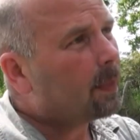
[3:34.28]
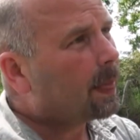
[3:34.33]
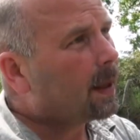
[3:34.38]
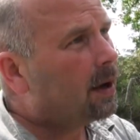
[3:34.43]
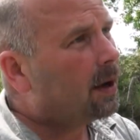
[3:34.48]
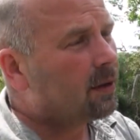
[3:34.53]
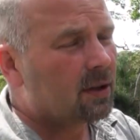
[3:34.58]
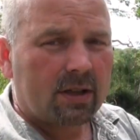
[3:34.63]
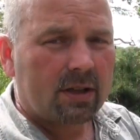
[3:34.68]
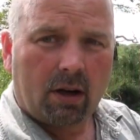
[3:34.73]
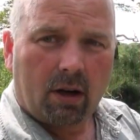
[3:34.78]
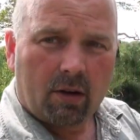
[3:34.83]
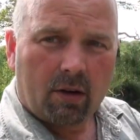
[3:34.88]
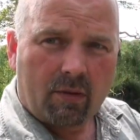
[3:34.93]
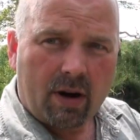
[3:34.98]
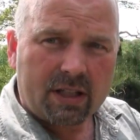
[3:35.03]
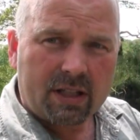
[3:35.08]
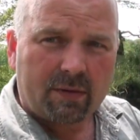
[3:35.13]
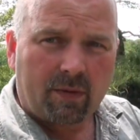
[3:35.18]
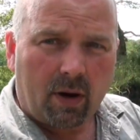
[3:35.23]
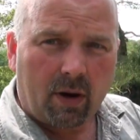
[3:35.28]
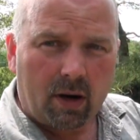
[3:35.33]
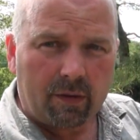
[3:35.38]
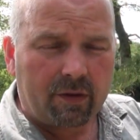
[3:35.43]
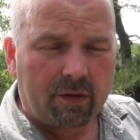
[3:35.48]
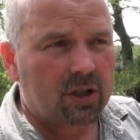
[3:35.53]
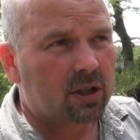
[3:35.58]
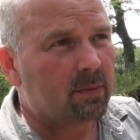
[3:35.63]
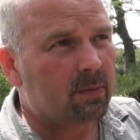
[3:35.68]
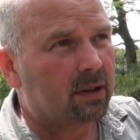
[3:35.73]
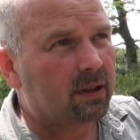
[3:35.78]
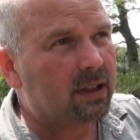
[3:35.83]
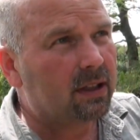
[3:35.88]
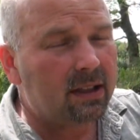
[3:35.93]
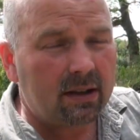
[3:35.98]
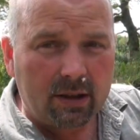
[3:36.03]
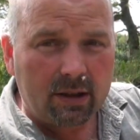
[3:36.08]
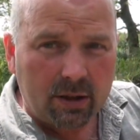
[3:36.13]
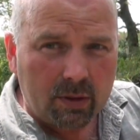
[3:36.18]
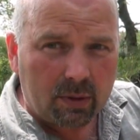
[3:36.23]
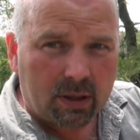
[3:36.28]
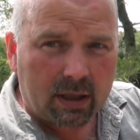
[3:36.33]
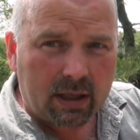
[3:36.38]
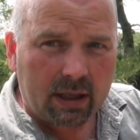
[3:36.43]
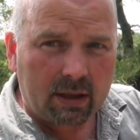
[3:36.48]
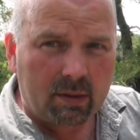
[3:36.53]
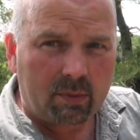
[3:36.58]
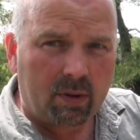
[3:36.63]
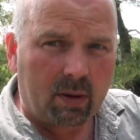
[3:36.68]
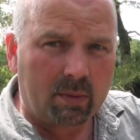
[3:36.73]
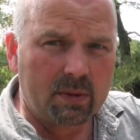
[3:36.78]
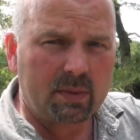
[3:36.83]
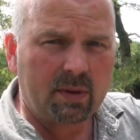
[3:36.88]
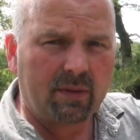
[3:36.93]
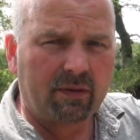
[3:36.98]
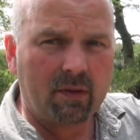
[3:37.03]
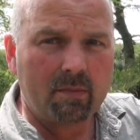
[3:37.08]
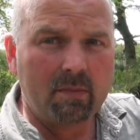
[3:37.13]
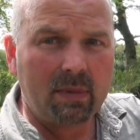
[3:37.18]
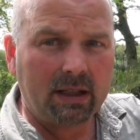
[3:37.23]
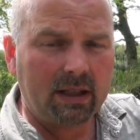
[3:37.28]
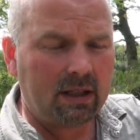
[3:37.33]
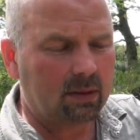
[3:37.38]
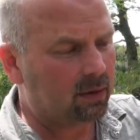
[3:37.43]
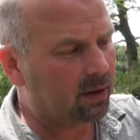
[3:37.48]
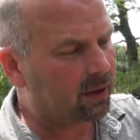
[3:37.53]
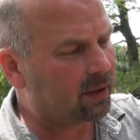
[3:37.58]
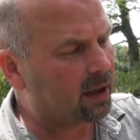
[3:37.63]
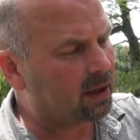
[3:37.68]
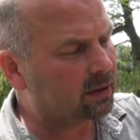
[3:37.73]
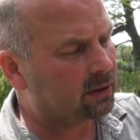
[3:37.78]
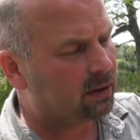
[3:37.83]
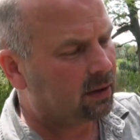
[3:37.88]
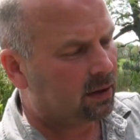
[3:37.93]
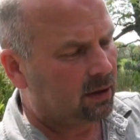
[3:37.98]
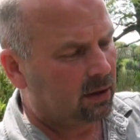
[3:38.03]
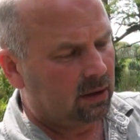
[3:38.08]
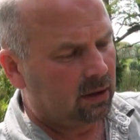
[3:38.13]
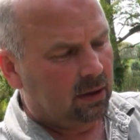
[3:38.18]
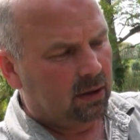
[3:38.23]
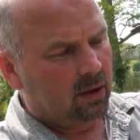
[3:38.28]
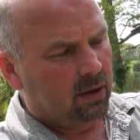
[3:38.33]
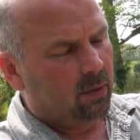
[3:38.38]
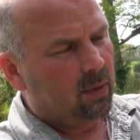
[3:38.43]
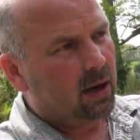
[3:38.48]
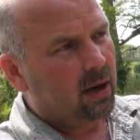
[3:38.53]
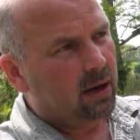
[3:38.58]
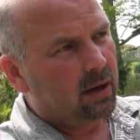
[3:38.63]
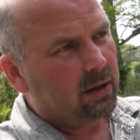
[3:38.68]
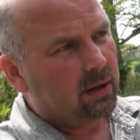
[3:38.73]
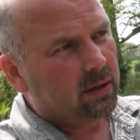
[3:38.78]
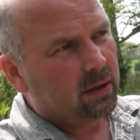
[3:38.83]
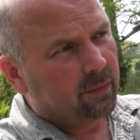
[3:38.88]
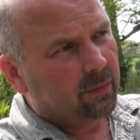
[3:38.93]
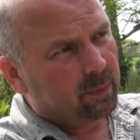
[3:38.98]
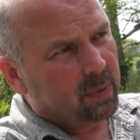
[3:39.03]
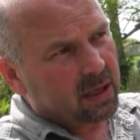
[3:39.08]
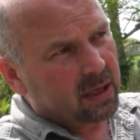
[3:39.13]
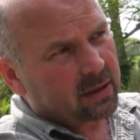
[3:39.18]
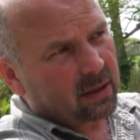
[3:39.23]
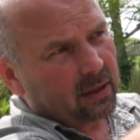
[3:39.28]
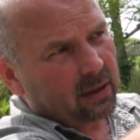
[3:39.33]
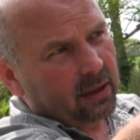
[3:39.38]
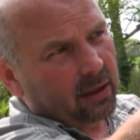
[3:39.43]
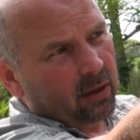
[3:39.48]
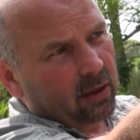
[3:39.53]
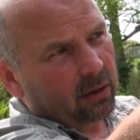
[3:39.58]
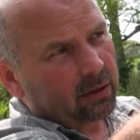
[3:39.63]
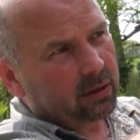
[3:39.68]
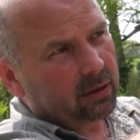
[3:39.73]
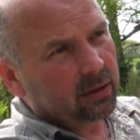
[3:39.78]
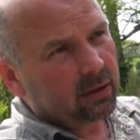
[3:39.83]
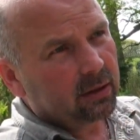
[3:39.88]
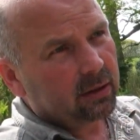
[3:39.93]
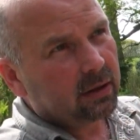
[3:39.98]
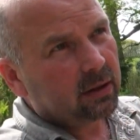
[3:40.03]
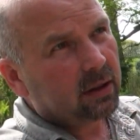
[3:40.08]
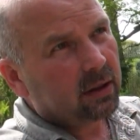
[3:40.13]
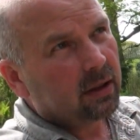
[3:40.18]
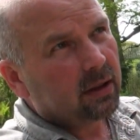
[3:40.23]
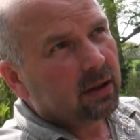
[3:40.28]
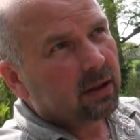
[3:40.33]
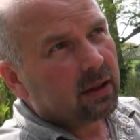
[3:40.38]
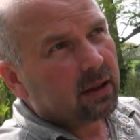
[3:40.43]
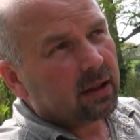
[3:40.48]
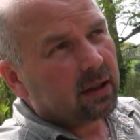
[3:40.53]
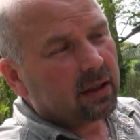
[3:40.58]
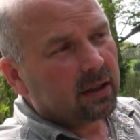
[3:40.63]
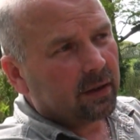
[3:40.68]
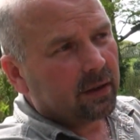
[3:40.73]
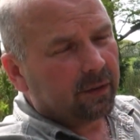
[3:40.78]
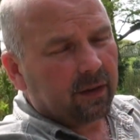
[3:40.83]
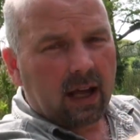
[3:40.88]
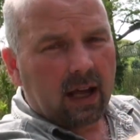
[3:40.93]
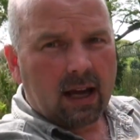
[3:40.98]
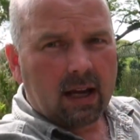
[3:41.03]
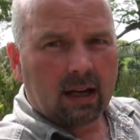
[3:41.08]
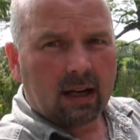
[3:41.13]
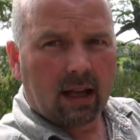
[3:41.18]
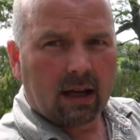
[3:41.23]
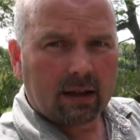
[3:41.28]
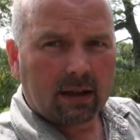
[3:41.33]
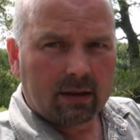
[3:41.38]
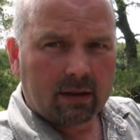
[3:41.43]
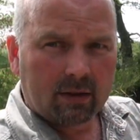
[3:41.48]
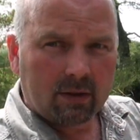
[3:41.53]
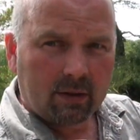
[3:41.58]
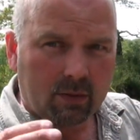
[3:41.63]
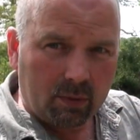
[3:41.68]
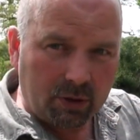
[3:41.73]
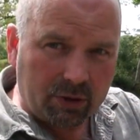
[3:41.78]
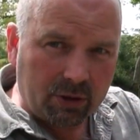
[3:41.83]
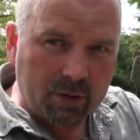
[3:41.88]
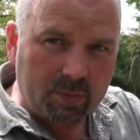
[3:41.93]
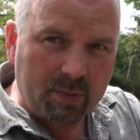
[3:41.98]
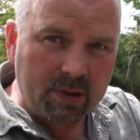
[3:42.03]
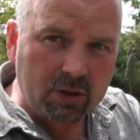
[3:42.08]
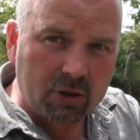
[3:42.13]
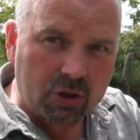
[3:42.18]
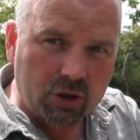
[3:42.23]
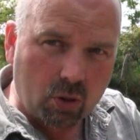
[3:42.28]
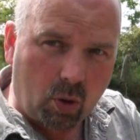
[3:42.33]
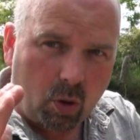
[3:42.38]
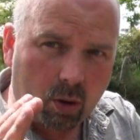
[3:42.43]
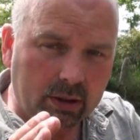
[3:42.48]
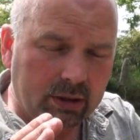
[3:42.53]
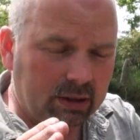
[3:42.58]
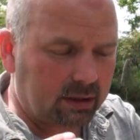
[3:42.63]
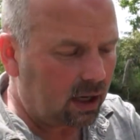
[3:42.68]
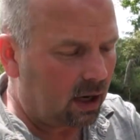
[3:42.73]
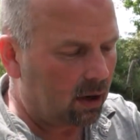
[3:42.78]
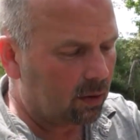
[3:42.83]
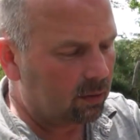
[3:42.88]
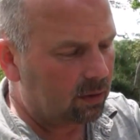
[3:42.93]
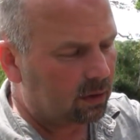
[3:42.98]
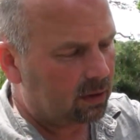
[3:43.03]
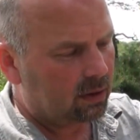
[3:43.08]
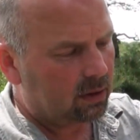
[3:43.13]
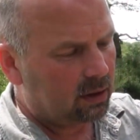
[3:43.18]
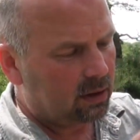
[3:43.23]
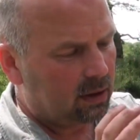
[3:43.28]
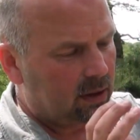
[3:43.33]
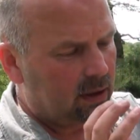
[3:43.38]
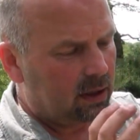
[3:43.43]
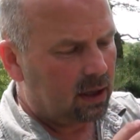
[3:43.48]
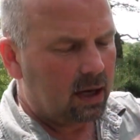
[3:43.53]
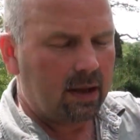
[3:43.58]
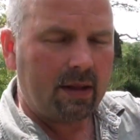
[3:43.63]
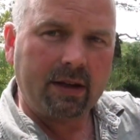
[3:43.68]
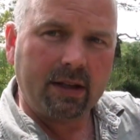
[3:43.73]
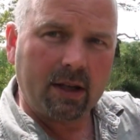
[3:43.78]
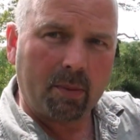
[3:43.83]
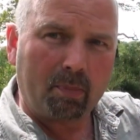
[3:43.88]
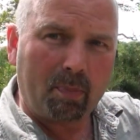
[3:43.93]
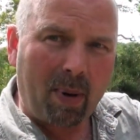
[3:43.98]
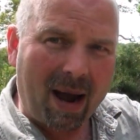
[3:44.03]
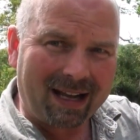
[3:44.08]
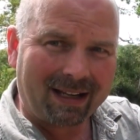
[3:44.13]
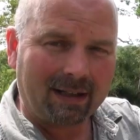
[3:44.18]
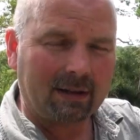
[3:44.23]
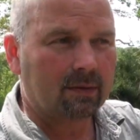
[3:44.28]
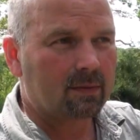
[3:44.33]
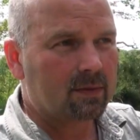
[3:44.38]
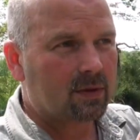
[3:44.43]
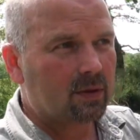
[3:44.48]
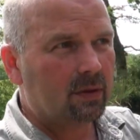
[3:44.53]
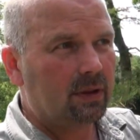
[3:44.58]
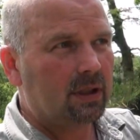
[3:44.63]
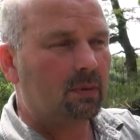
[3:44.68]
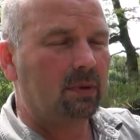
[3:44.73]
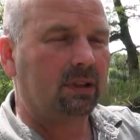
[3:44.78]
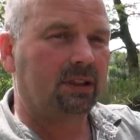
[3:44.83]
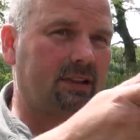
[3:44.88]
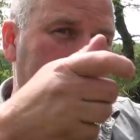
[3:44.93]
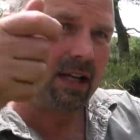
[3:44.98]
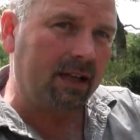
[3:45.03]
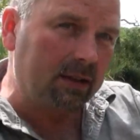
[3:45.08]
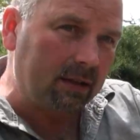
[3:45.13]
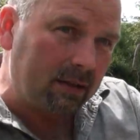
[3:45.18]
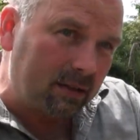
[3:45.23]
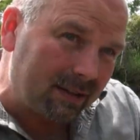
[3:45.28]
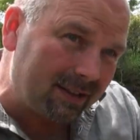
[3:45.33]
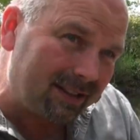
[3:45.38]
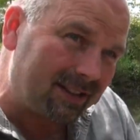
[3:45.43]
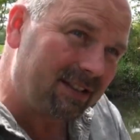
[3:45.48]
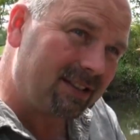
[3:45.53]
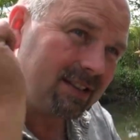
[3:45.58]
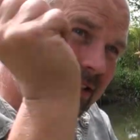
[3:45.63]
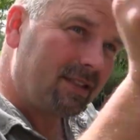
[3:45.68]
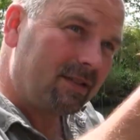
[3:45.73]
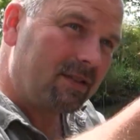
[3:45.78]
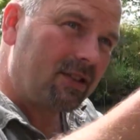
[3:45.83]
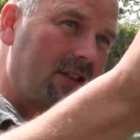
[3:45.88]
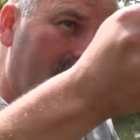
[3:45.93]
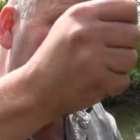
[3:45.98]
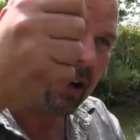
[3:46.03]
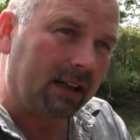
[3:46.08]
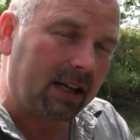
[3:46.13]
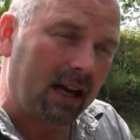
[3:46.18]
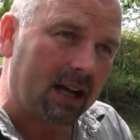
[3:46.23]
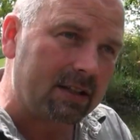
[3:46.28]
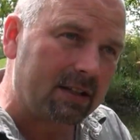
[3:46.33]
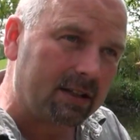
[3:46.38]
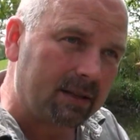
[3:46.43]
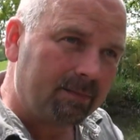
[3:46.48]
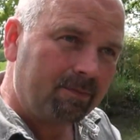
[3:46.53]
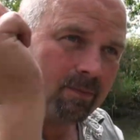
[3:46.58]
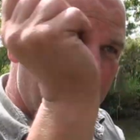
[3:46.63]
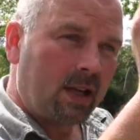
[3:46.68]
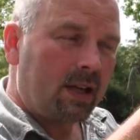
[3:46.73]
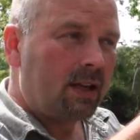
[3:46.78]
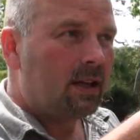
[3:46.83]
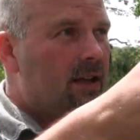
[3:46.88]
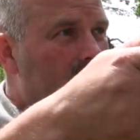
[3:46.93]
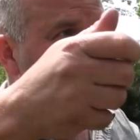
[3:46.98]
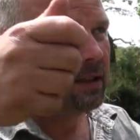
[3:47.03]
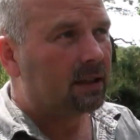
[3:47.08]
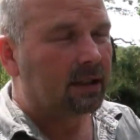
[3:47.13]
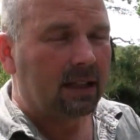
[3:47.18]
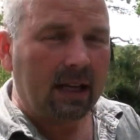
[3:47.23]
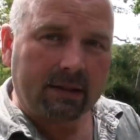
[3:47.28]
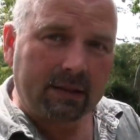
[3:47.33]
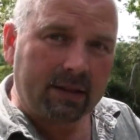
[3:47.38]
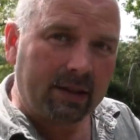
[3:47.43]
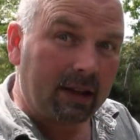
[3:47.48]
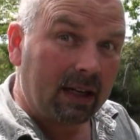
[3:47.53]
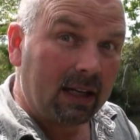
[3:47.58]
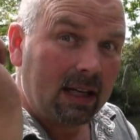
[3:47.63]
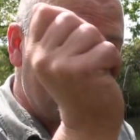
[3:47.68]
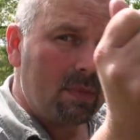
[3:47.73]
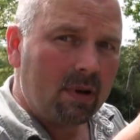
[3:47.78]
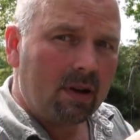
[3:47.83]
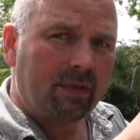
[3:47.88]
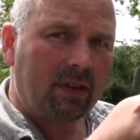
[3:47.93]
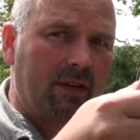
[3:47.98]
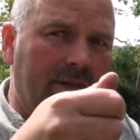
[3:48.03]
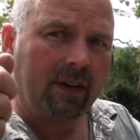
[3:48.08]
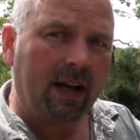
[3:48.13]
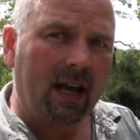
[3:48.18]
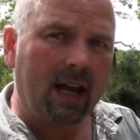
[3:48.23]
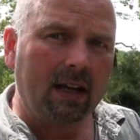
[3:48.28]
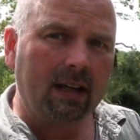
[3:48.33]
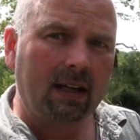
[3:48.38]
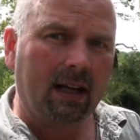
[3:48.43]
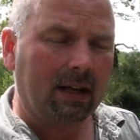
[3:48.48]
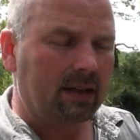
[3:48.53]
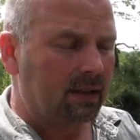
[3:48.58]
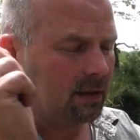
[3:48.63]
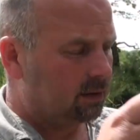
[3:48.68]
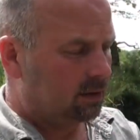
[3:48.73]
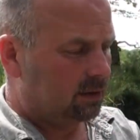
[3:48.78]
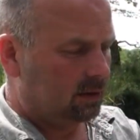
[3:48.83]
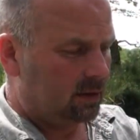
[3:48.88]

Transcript: And there's a lot of reservoir fishermen in the UK who'll probably be familiar with that, where you've basically got your fly line which has been shortened down, and then you're backing. So you would tend to start casting, you'd get to the limit of your fly line,